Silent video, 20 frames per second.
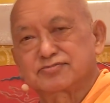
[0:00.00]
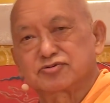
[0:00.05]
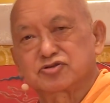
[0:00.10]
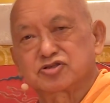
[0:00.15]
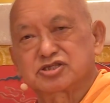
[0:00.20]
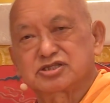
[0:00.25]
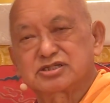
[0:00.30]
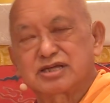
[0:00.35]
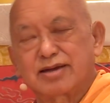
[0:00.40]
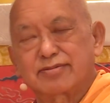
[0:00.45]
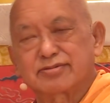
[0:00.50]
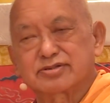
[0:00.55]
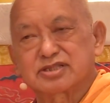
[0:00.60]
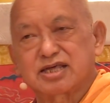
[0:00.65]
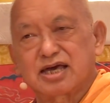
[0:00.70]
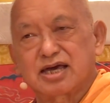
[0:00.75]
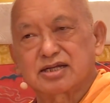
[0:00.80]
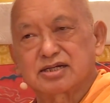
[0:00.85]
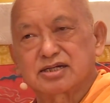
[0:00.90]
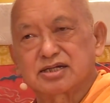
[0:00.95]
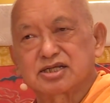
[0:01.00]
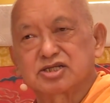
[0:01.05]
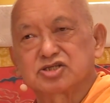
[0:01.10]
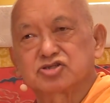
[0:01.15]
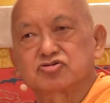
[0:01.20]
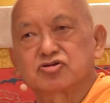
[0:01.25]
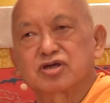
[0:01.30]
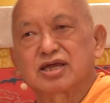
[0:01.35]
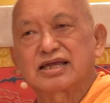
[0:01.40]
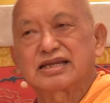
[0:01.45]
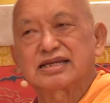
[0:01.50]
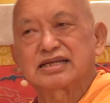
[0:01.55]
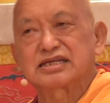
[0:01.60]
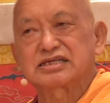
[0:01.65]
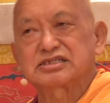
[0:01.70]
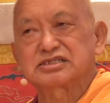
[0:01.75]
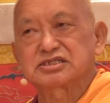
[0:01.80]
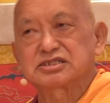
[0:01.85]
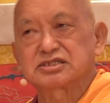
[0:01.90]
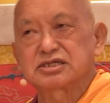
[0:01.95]
Bodhicharyavatara into
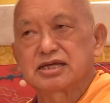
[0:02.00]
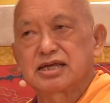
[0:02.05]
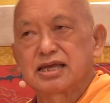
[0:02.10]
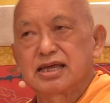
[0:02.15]
English.